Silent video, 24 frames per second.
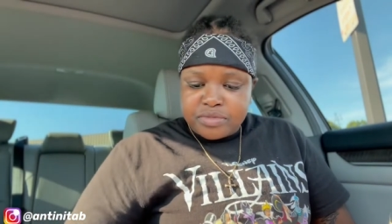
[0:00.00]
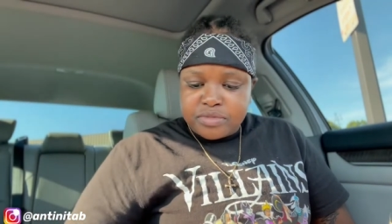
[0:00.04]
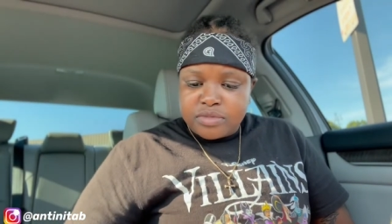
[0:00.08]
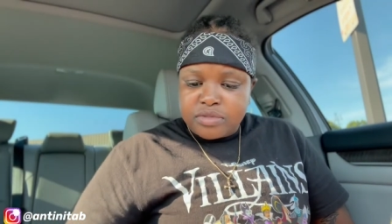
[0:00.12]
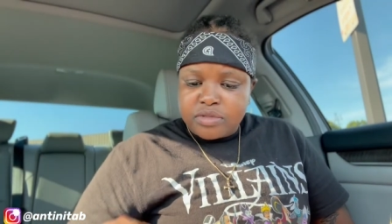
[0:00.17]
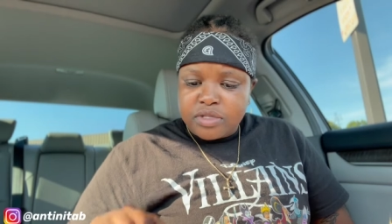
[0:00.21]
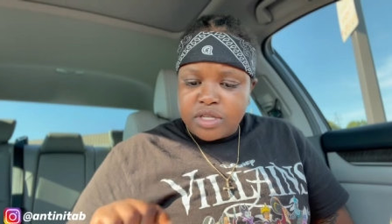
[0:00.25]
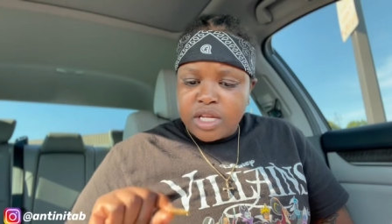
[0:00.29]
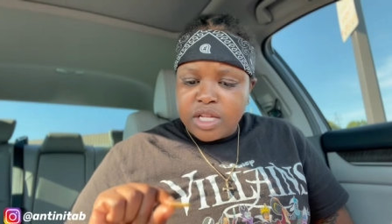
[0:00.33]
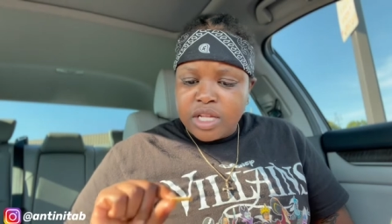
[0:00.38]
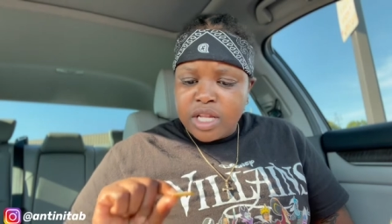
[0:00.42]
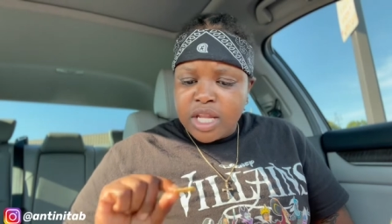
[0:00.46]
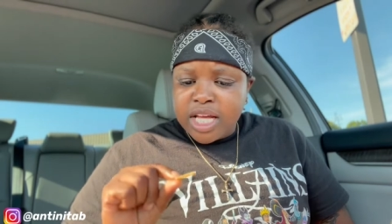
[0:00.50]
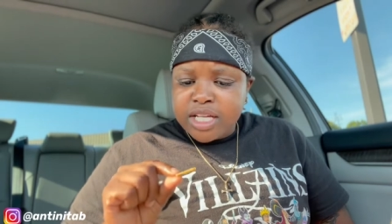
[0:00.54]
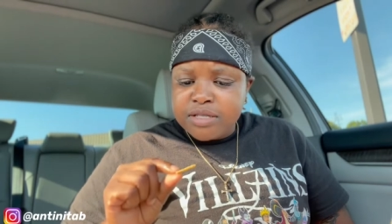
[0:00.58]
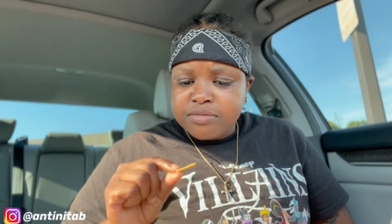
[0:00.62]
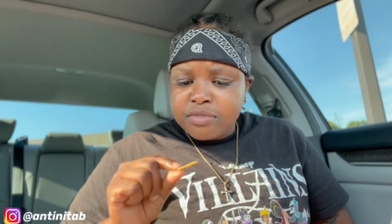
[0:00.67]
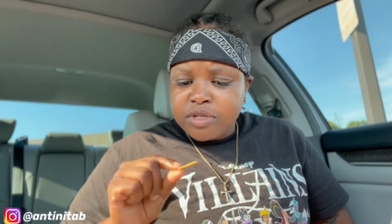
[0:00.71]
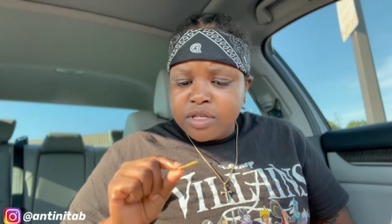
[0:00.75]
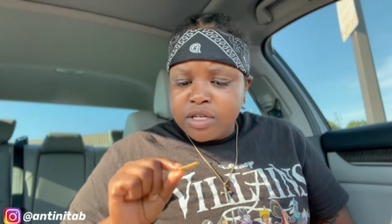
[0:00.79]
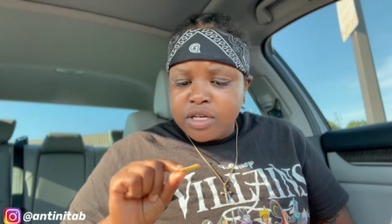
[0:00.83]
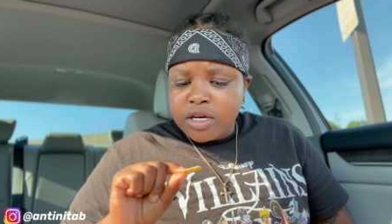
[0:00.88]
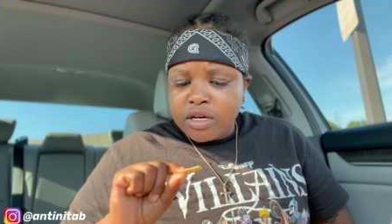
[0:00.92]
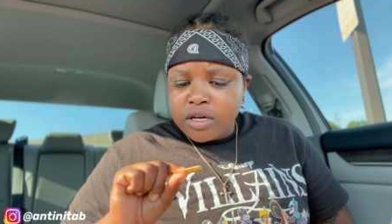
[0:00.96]
It like
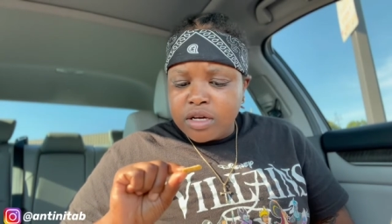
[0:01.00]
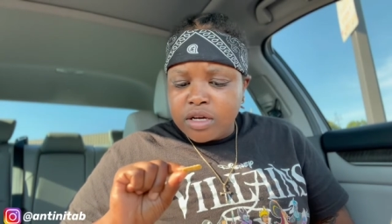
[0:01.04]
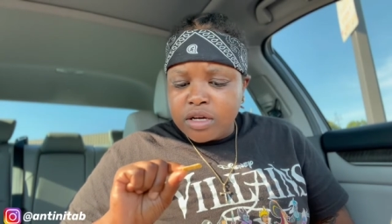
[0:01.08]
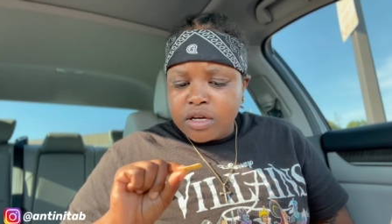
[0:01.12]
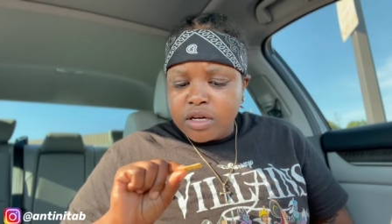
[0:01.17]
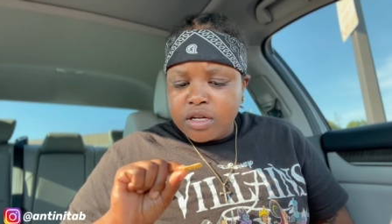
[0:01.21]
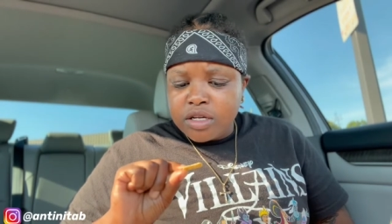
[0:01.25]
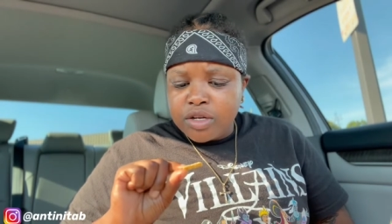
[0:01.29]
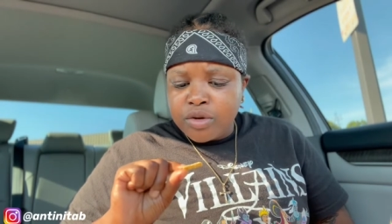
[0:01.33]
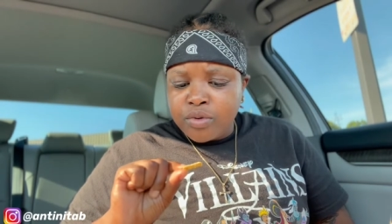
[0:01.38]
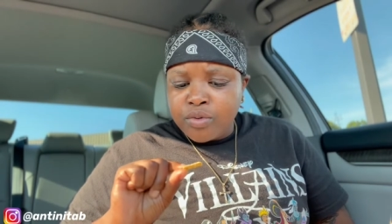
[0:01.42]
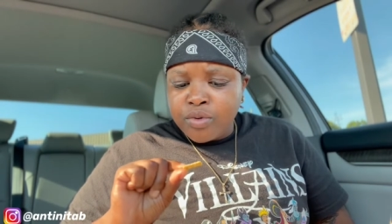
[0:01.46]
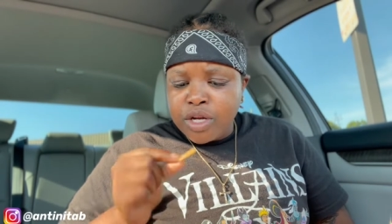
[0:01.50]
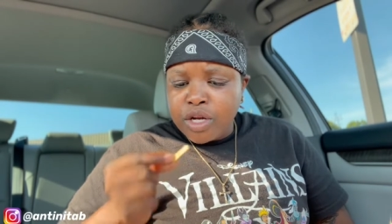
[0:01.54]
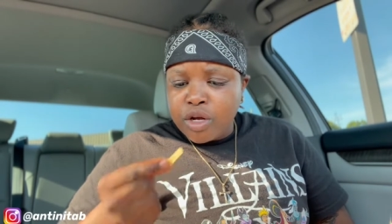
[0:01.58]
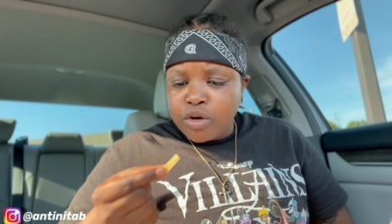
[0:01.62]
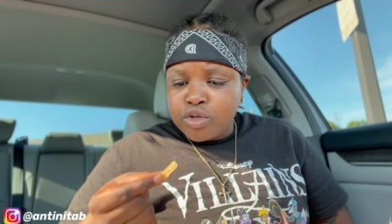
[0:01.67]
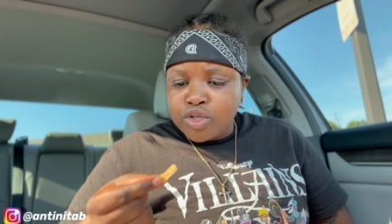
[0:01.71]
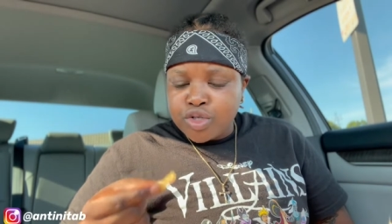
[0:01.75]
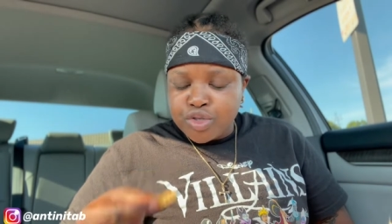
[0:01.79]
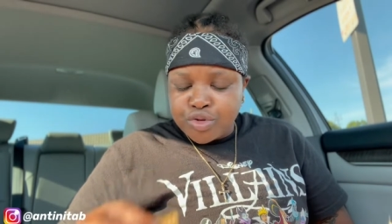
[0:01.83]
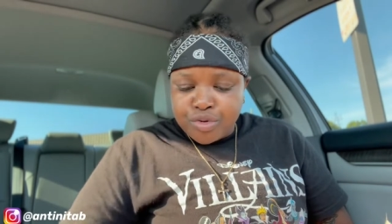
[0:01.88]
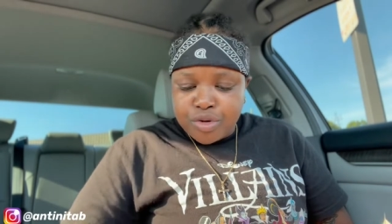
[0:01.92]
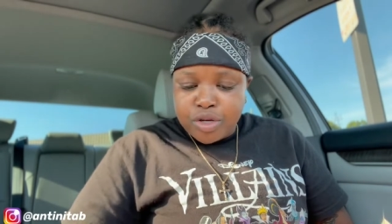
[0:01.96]
some little Dorito
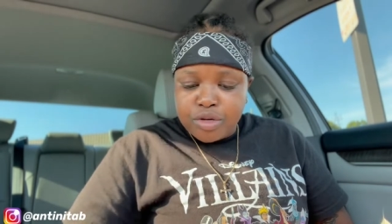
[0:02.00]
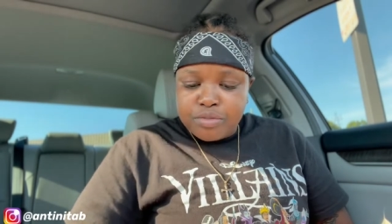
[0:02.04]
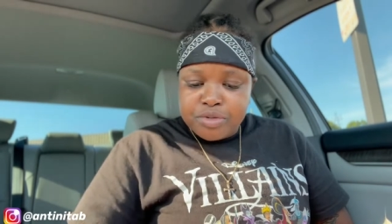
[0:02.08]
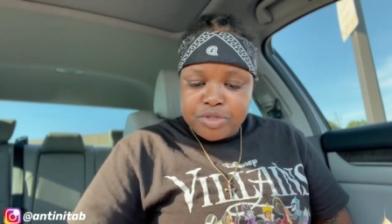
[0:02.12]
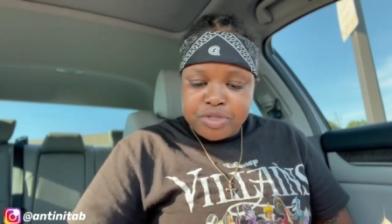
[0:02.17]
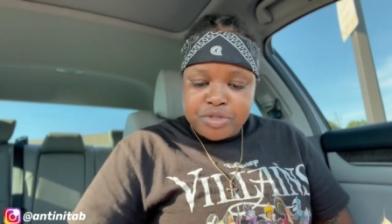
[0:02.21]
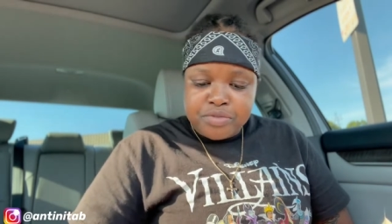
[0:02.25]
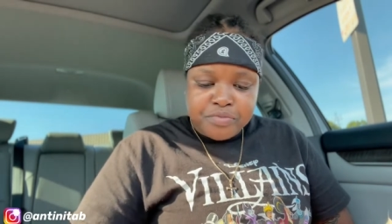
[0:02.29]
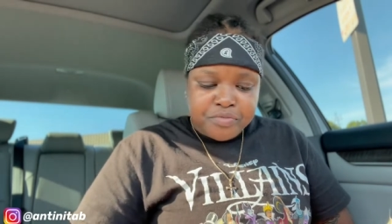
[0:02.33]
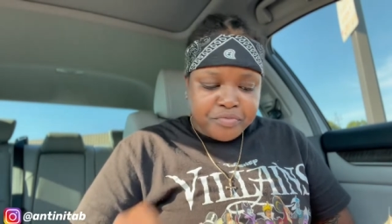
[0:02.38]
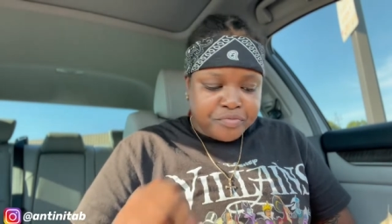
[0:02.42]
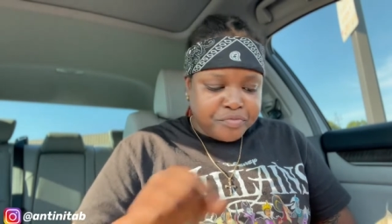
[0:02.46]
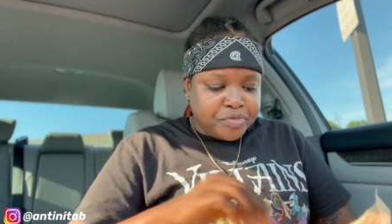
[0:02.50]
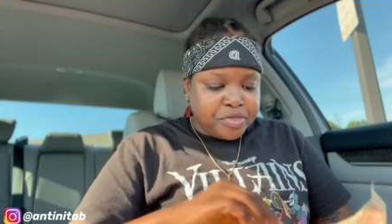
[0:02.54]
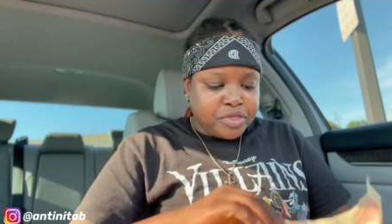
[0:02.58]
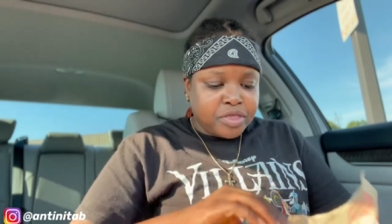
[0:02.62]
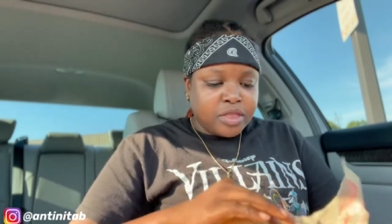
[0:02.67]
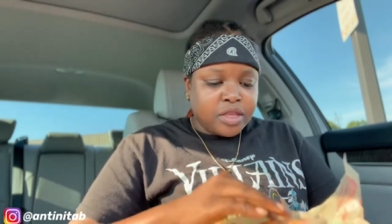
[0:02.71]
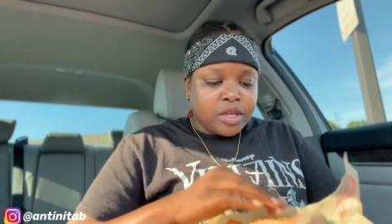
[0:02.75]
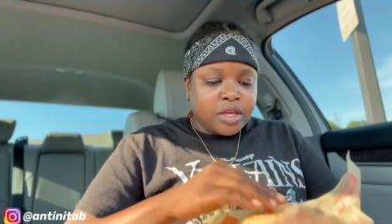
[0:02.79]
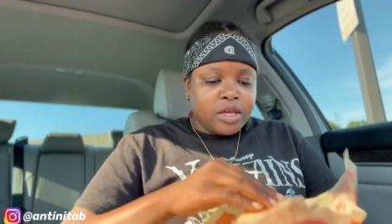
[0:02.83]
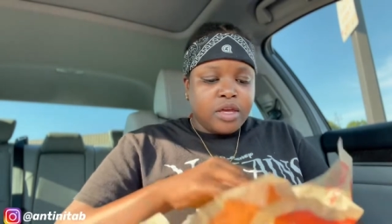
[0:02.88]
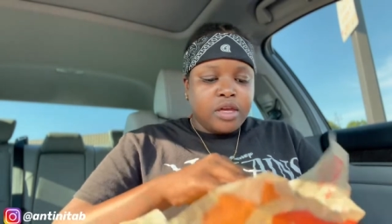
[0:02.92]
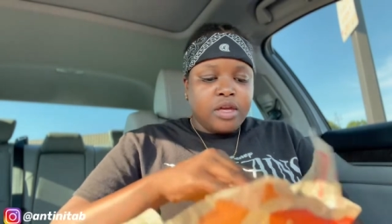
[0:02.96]
strips.
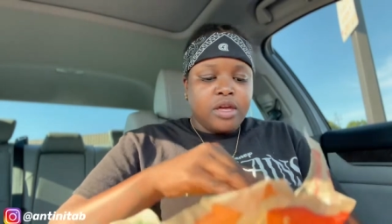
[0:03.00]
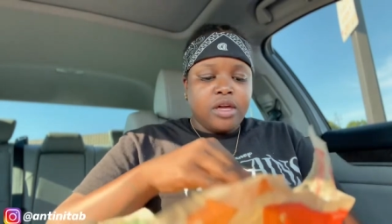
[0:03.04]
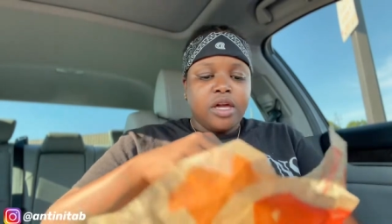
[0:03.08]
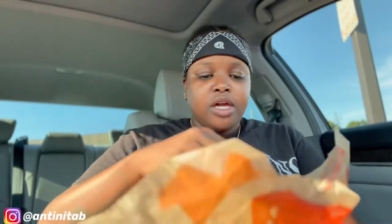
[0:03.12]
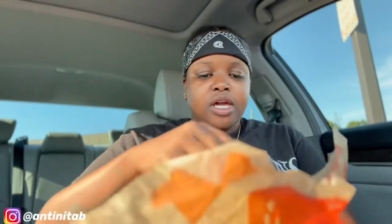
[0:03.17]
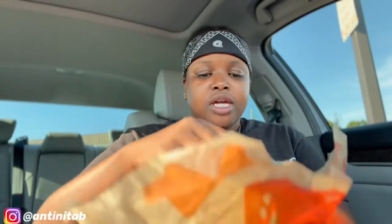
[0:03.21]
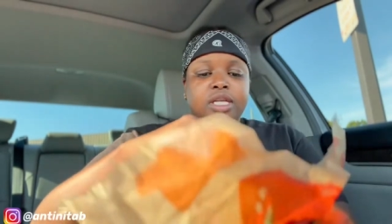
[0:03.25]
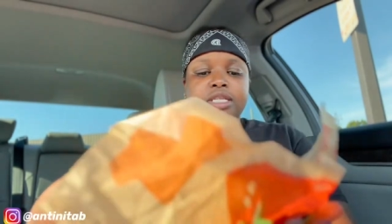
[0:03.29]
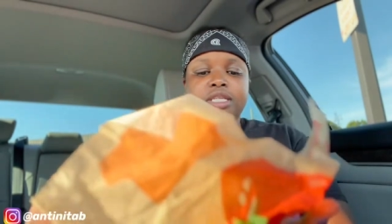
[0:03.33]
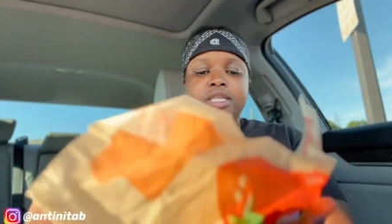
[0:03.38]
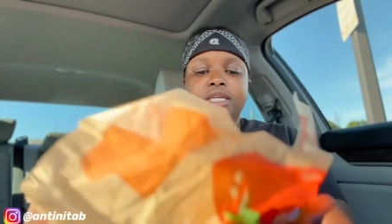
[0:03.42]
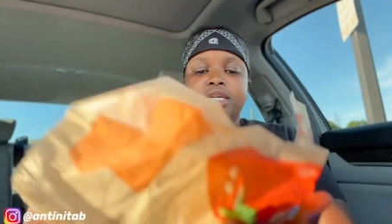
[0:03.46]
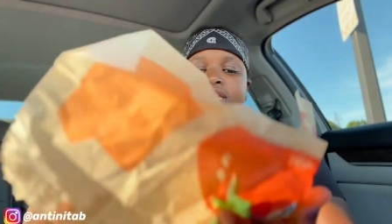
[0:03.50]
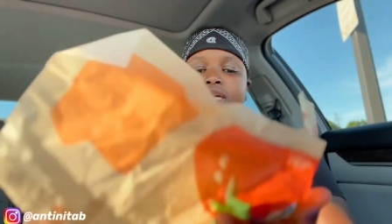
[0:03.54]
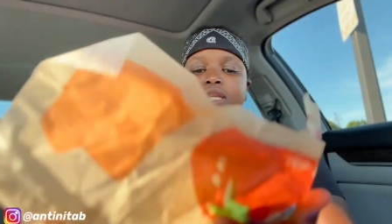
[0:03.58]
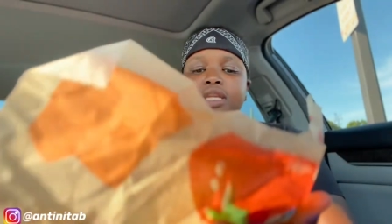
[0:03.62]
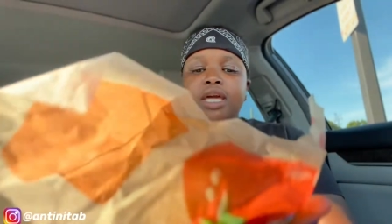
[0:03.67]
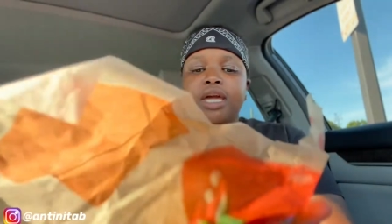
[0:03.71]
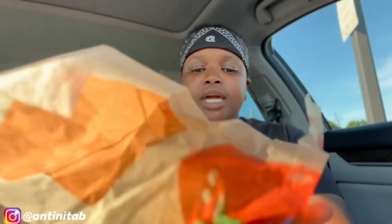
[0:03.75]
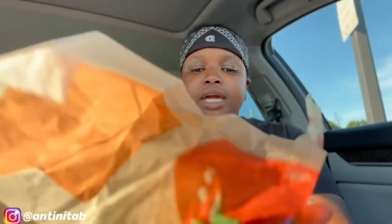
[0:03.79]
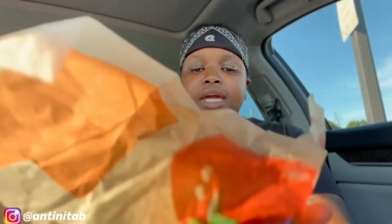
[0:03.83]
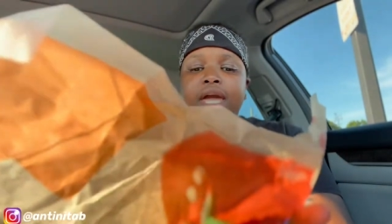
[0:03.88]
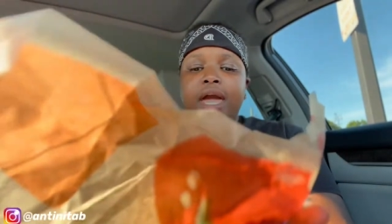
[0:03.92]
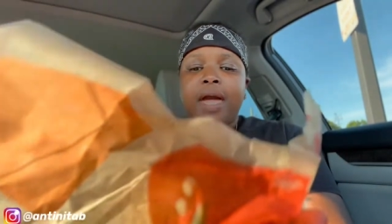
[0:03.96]
And then
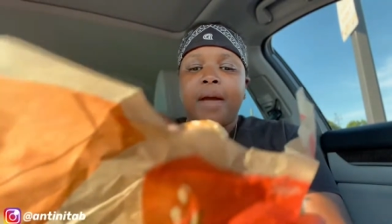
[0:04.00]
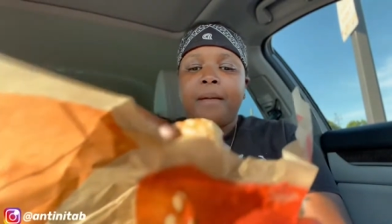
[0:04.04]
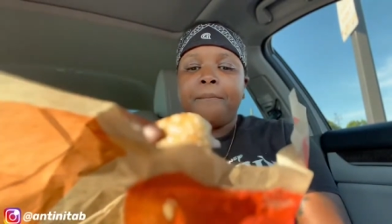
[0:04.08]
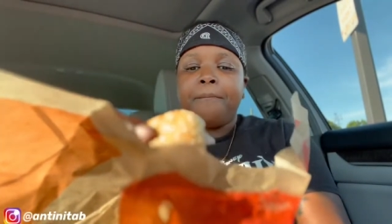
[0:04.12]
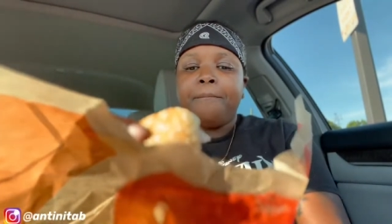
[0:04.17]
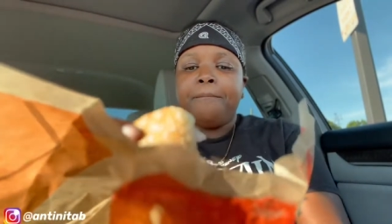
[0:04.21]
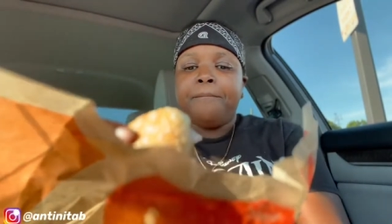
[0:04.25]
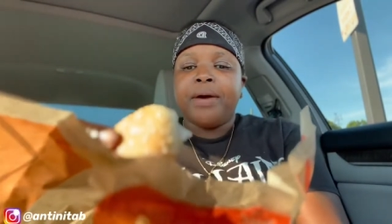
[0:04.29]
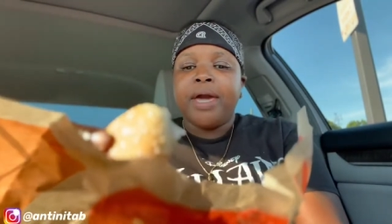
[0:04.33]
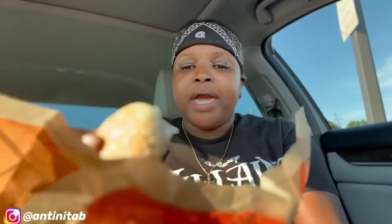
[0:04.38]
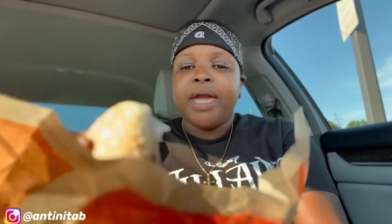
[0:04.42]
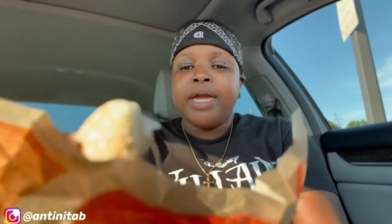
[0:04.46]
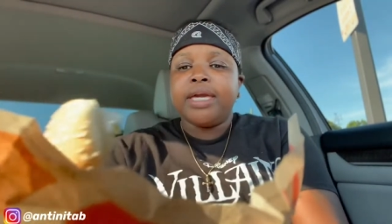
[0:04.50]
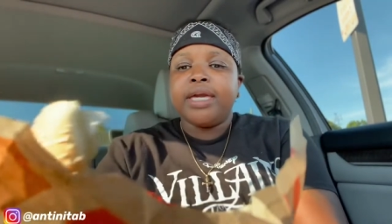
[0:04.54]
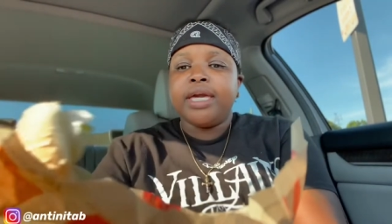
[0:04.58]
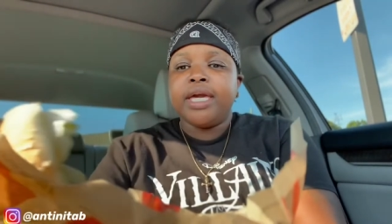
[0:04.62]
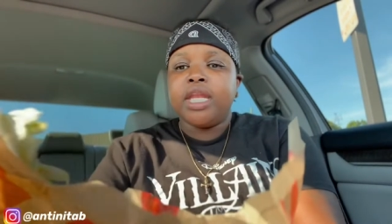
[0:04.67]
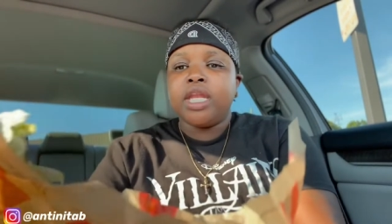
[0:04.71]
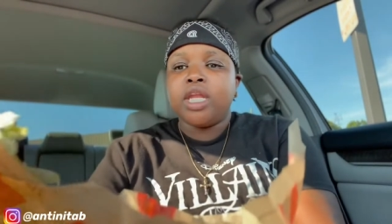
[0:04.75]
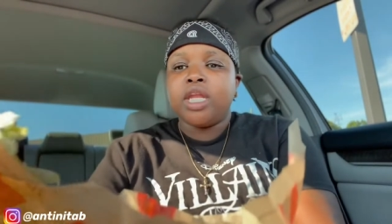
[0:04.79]
it got bacon,